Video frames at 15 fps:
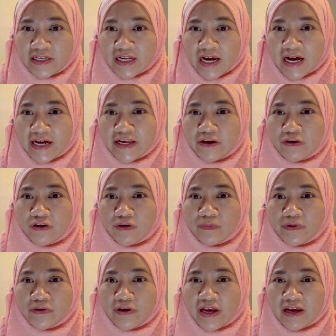I hope you
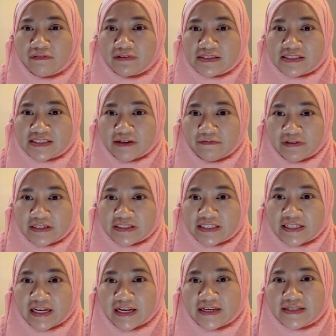have a sufficient
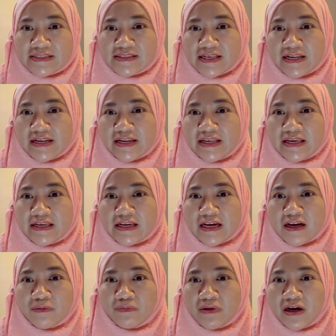understanding
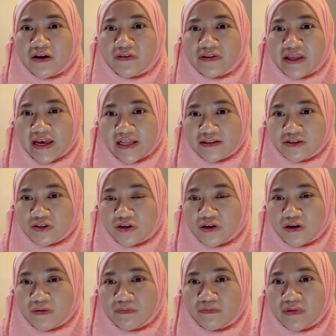about the atom,